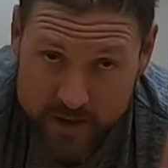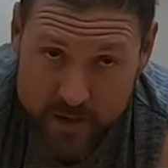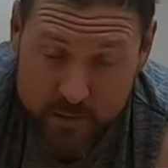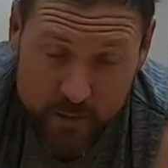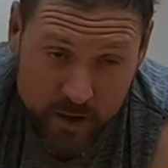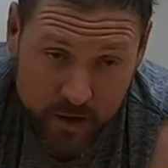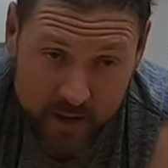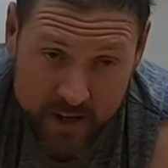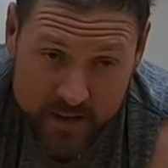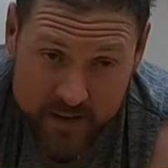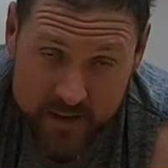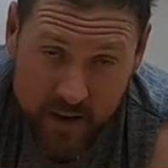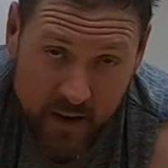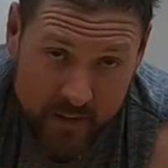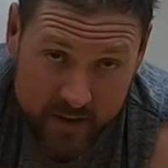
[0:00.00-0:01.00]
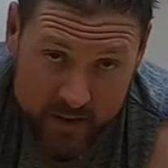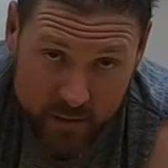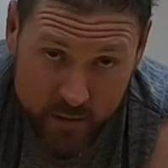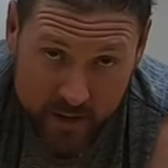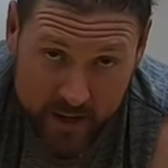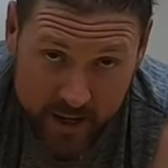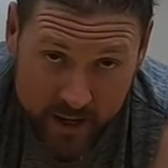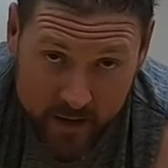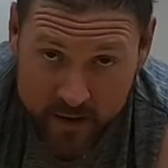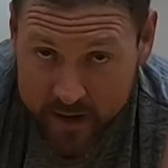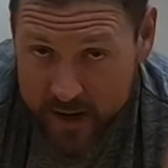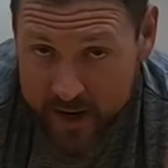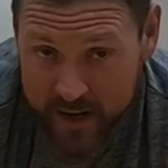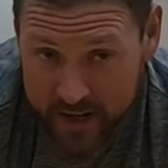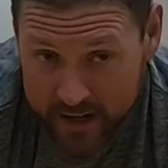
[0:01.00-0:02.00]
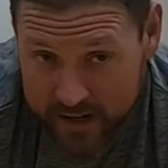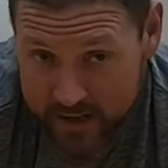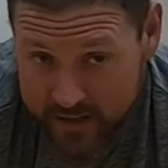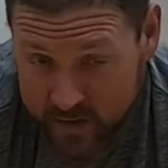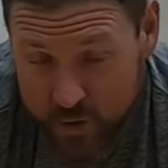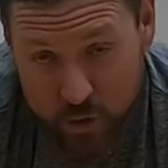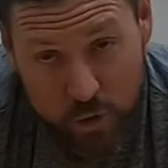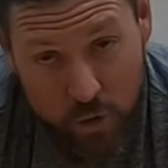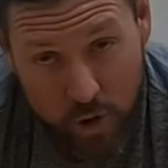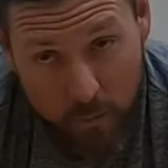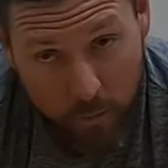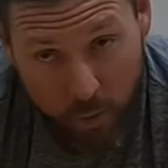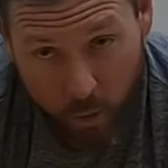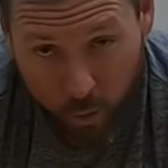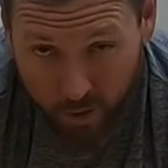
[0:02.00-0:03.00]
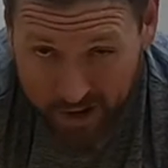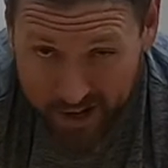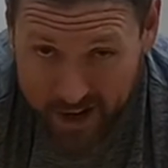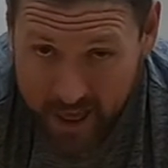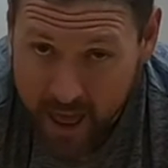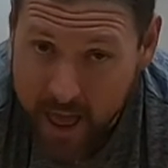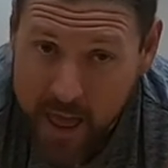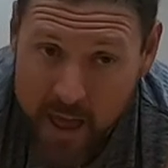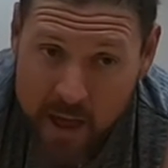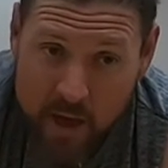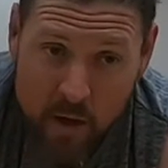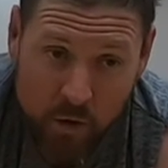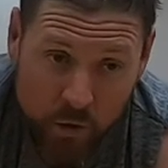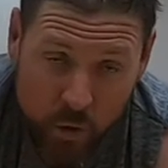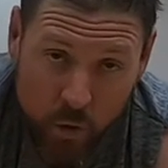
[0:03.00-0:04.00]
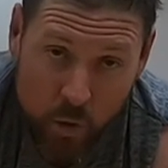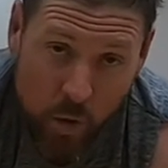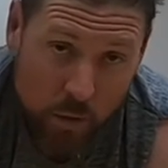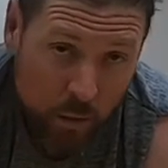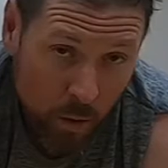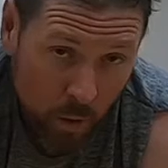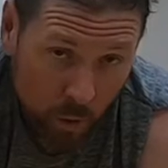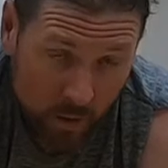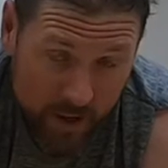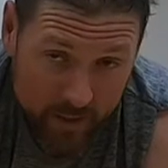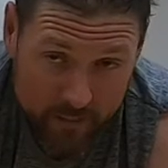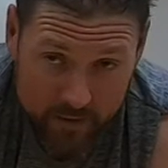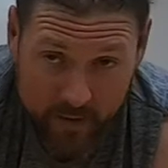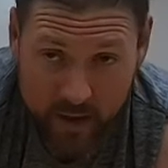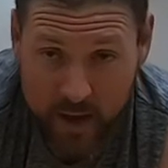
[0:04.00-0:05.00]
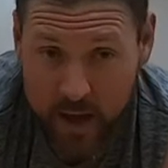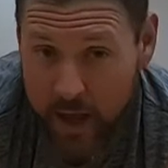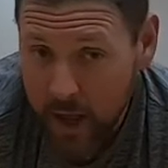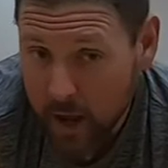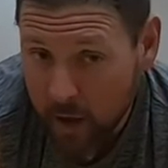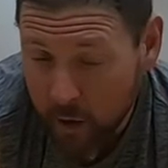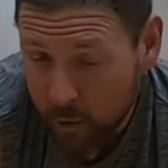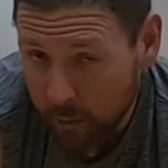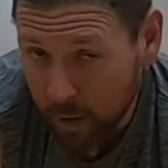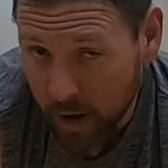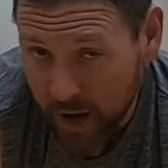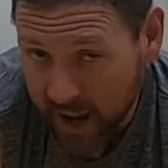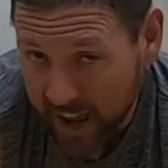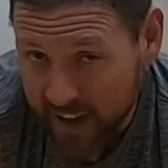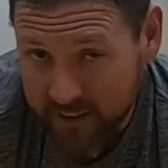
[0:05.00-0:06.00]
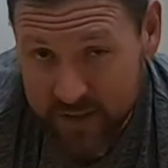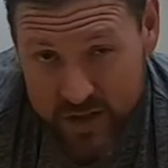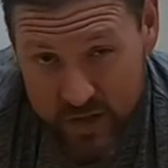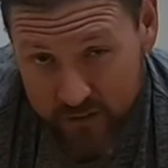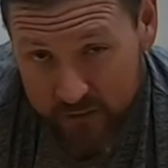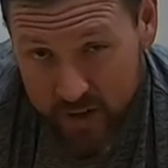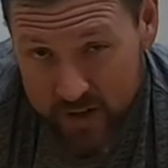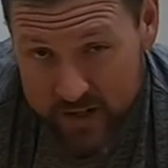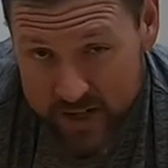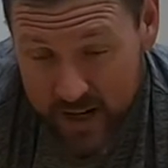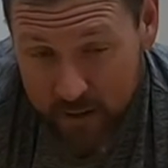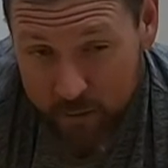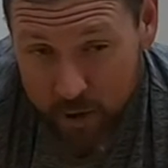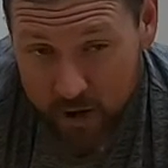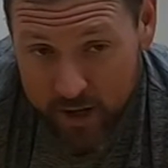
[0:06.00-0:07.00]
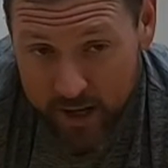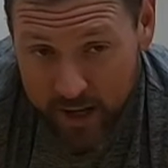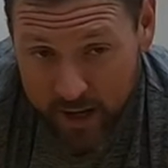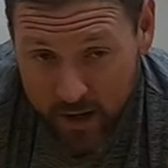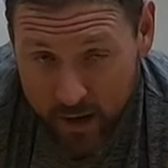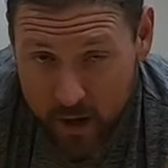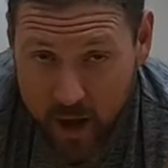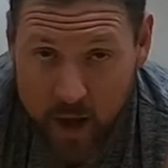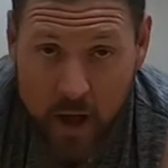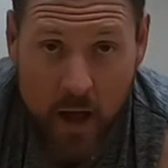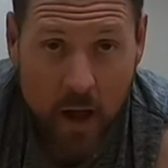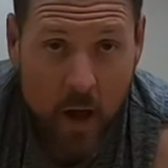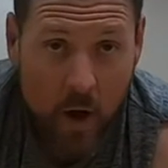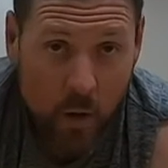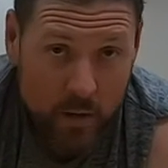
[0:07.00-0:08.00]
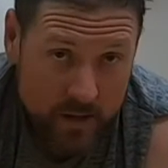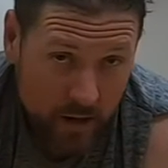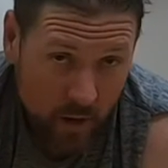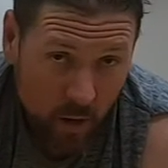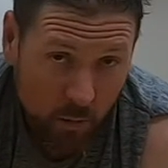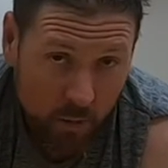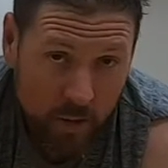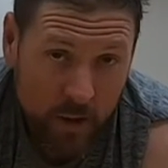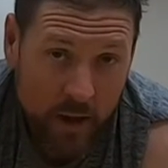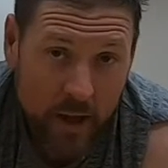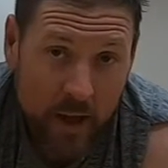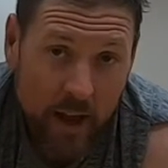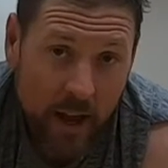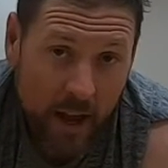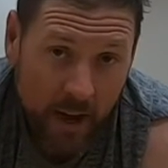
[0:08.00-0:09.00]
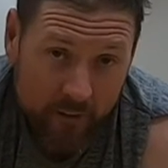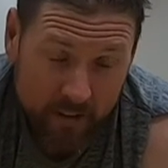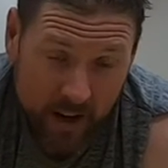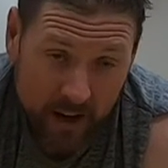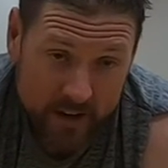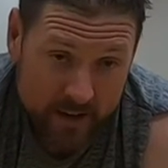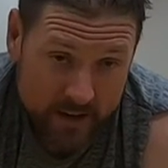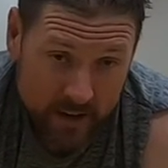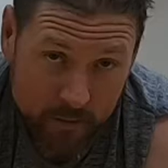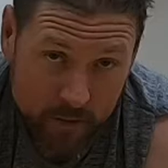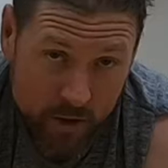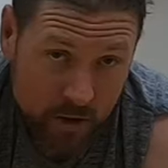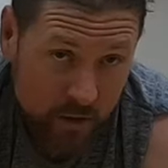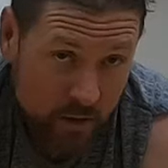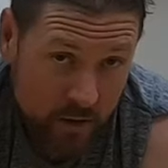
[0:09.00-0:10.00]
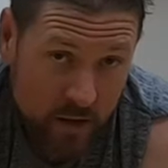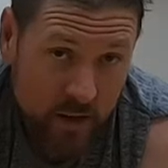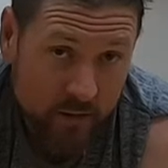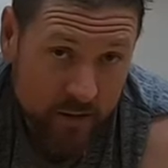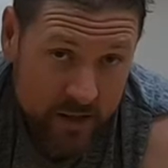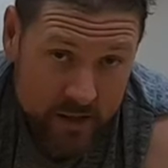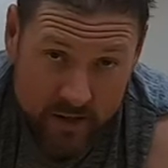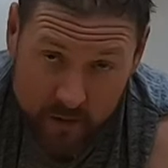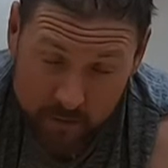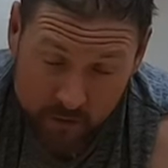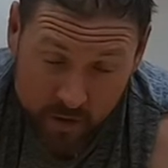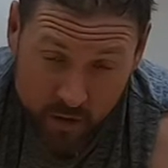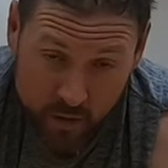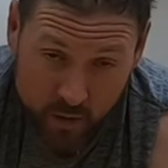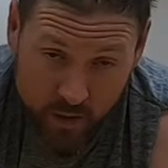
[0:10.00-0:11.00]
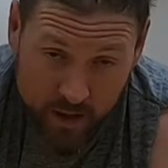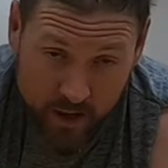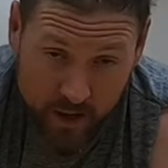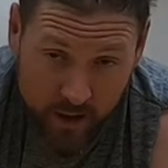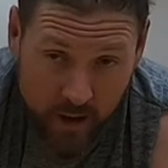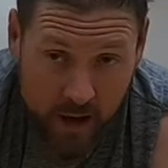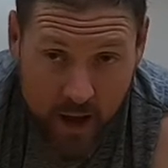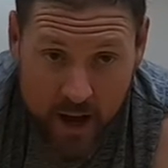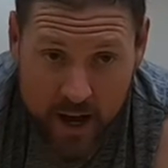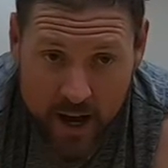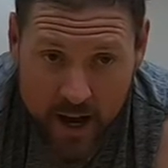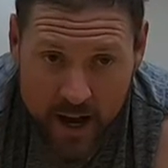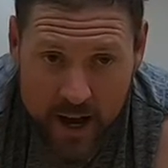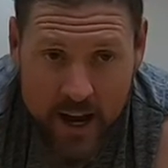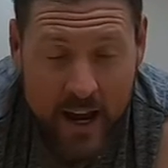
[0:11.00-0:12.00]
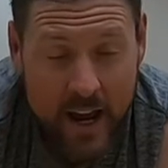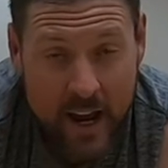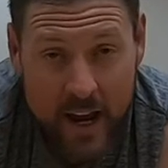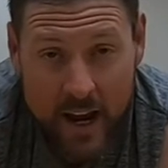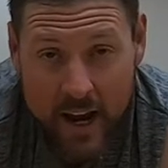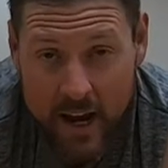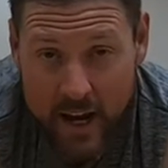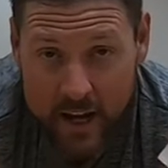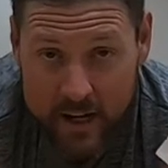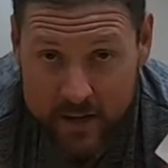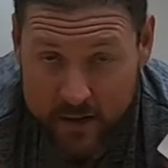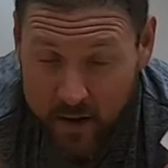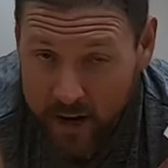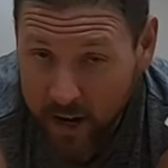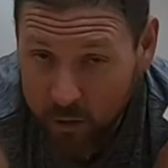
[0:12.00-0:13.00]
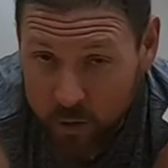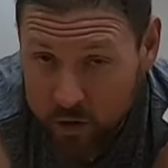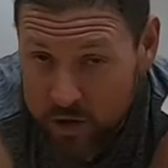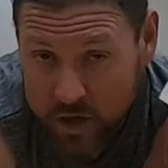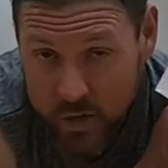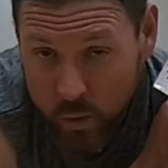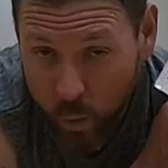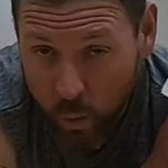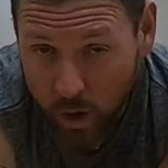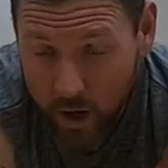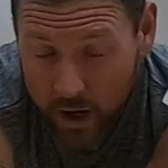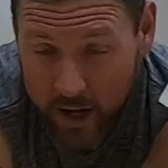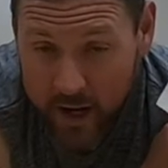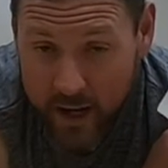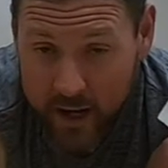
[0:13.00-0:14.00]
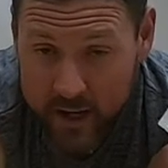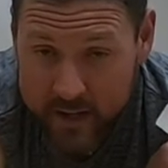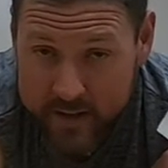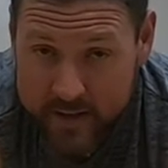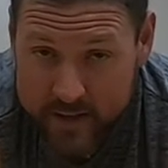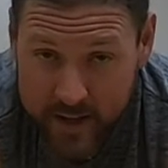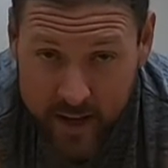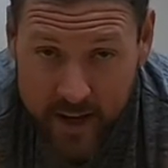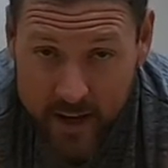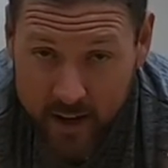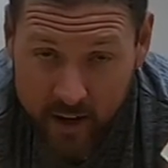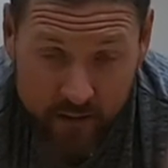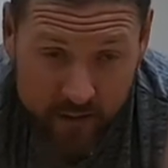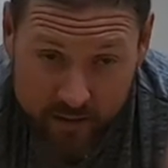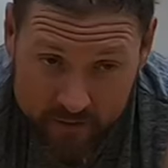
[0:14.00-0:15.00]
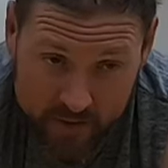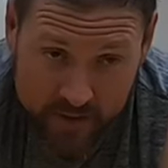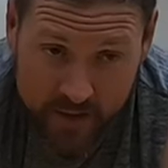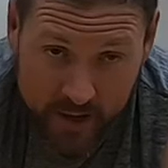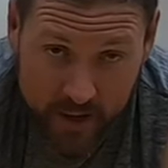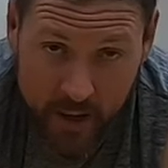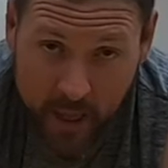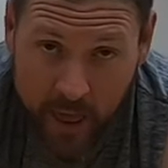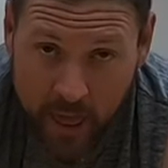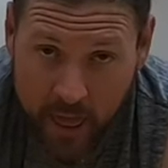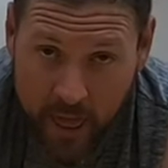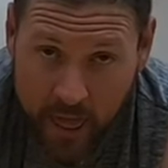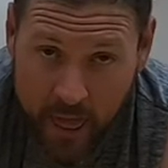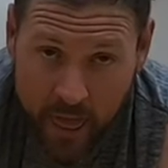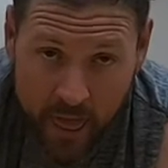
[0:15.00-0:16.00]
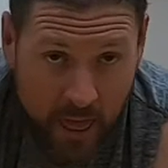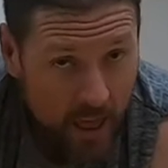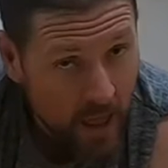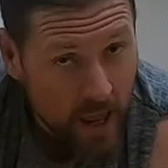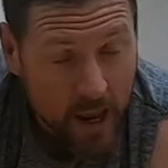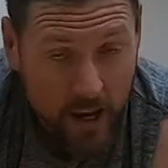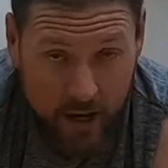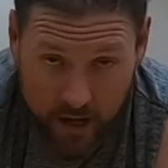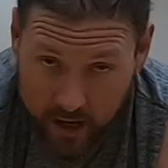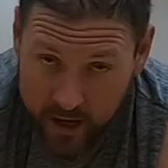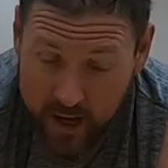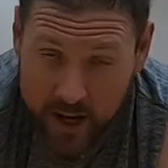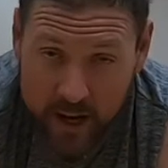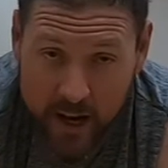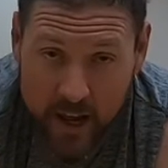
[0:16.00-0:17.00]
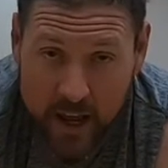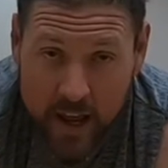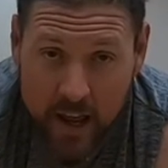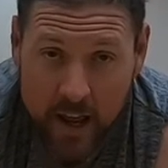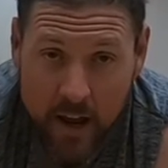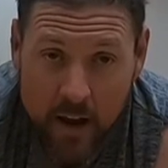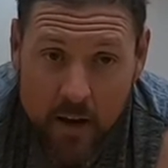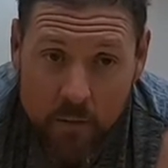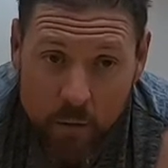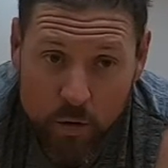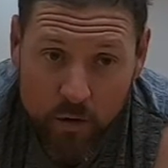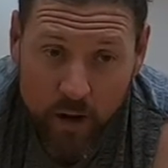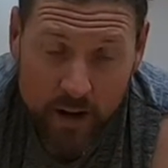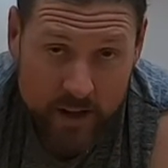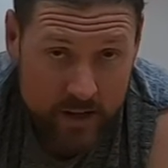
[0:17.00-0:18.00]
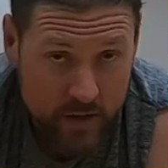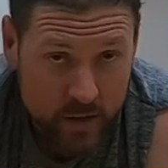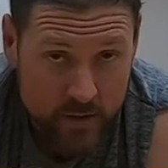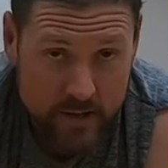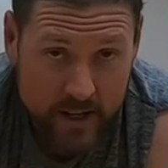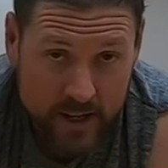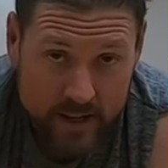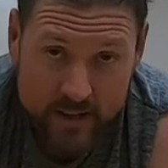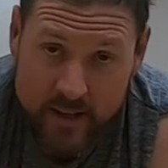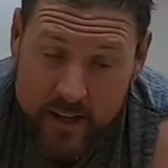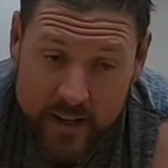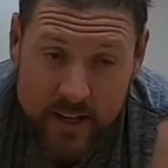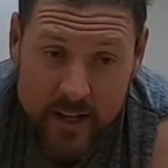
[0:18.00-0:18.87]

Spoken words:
to progress on this workout is do more weight, do more reps. But if it's your first time working out, which I hope I've gotten to of you, convinced some of you to work out, start out with just 1 set of everything. And then move on to 2 sets,